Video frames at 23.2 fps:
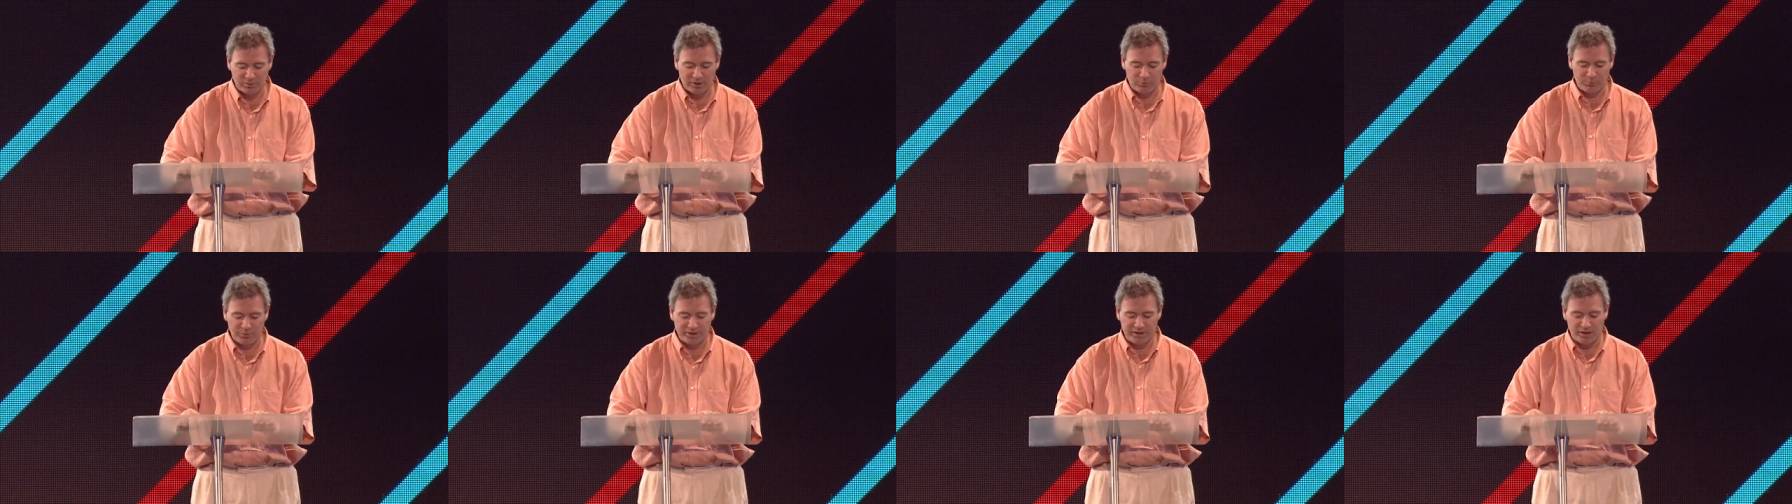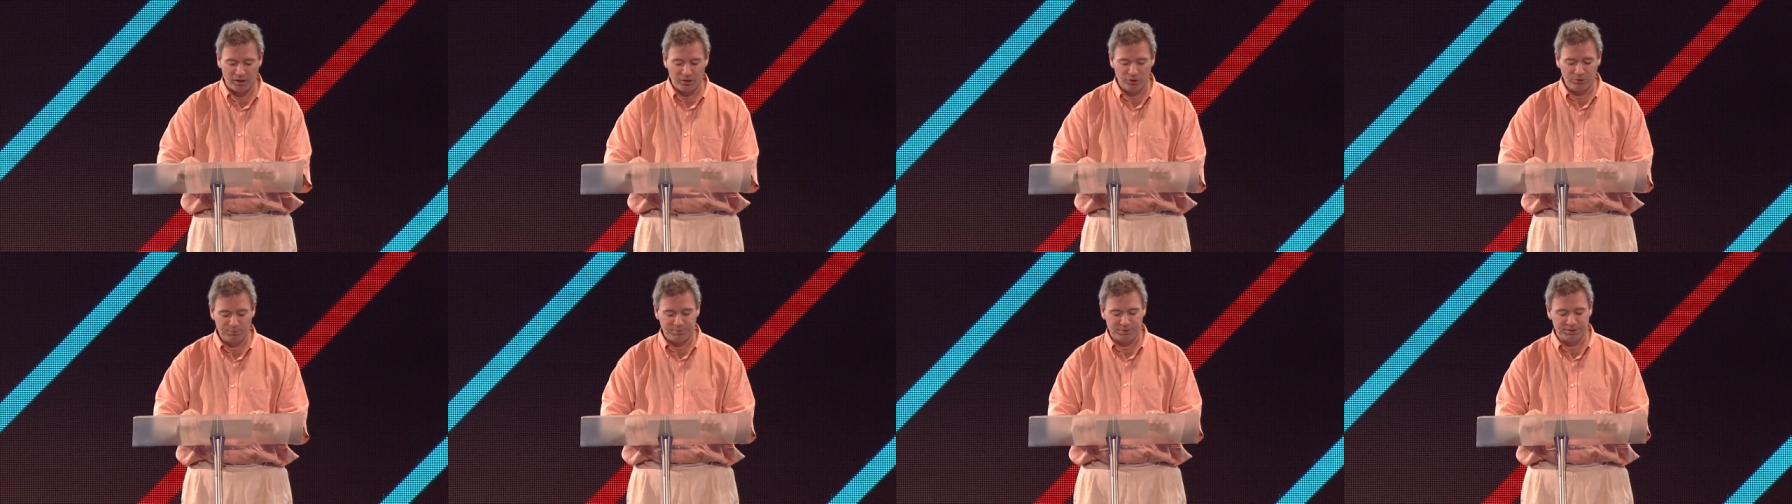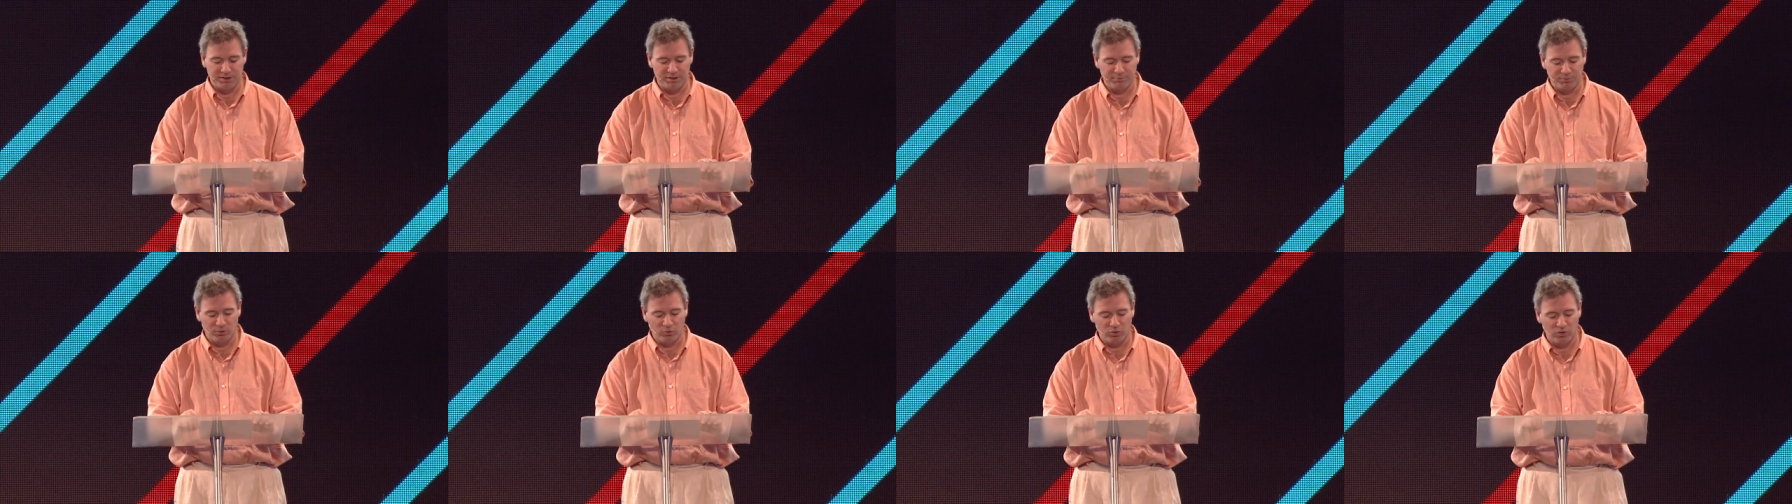when we open
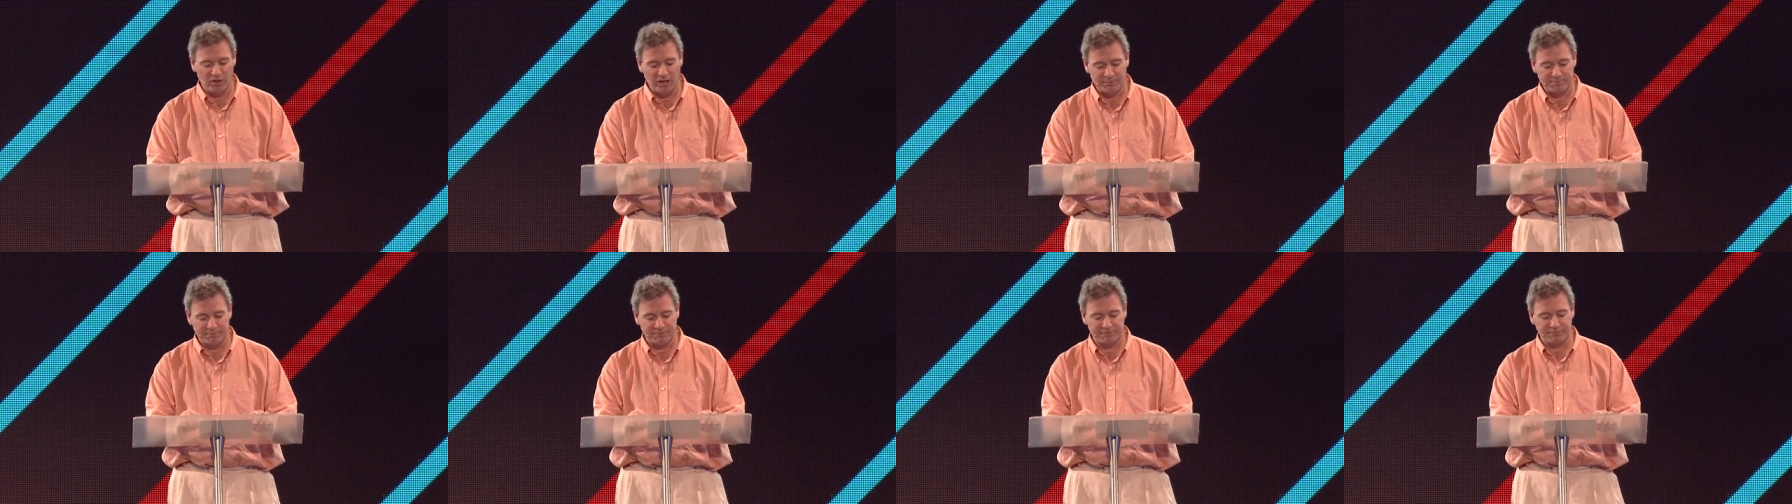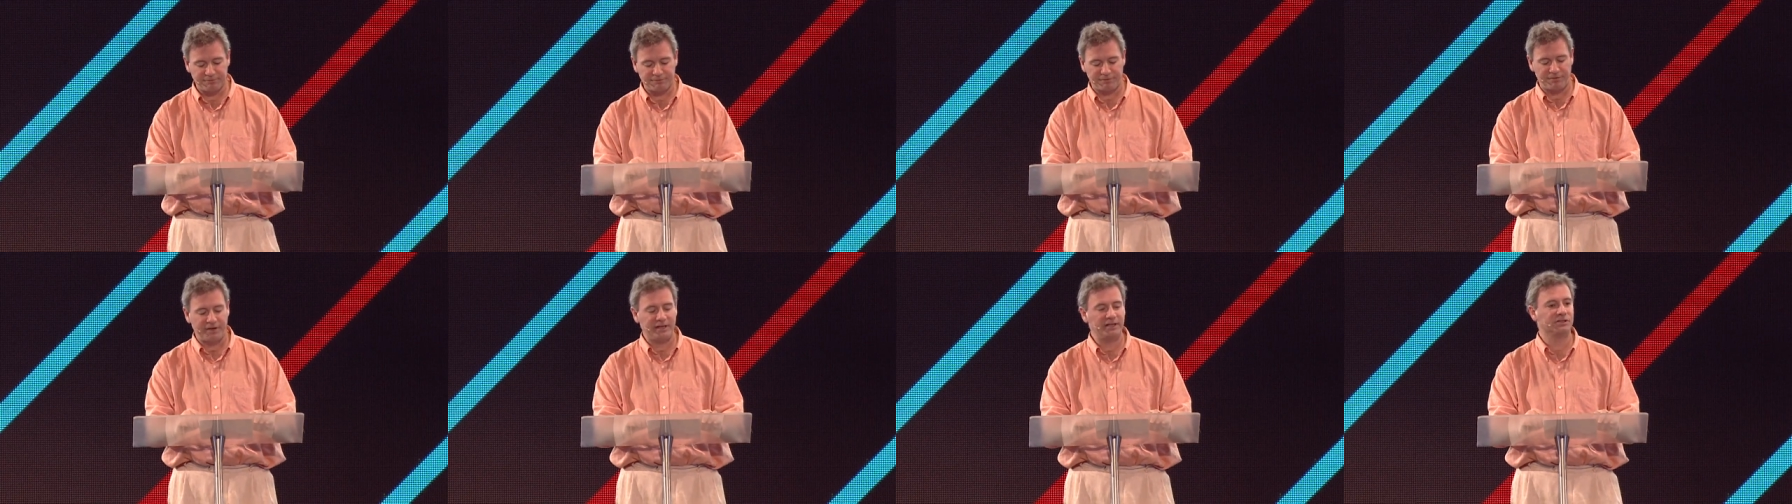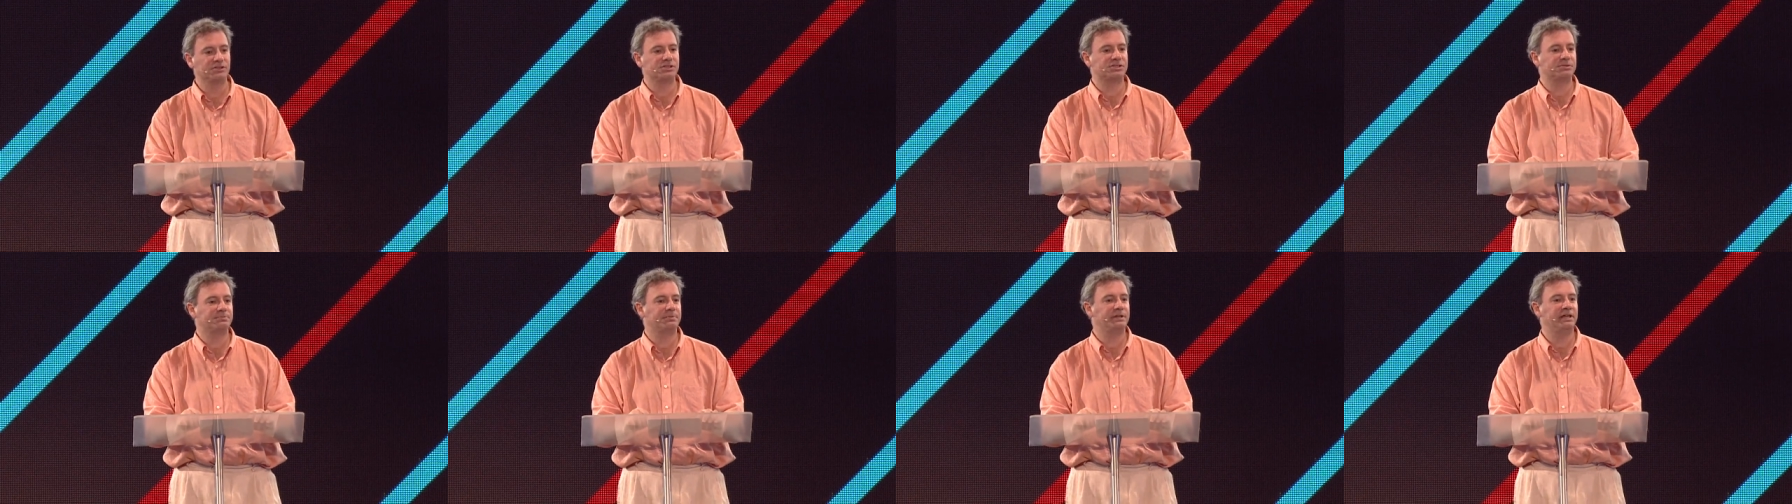them all up and
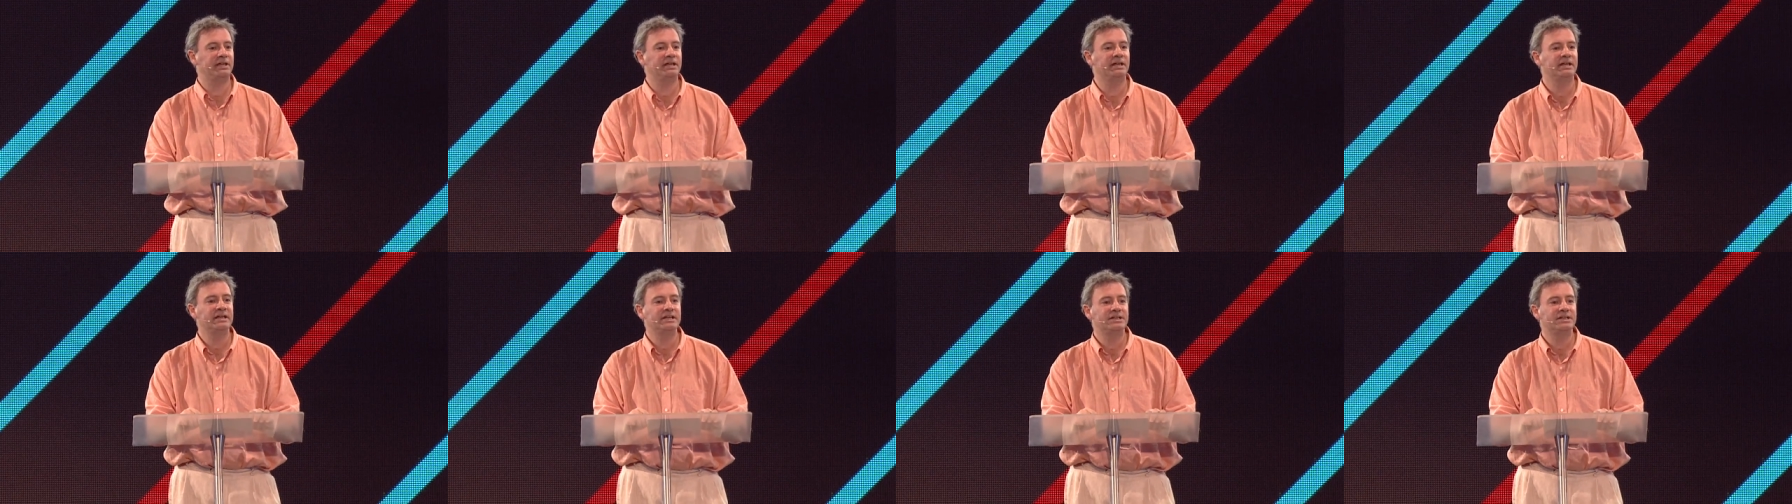fail to be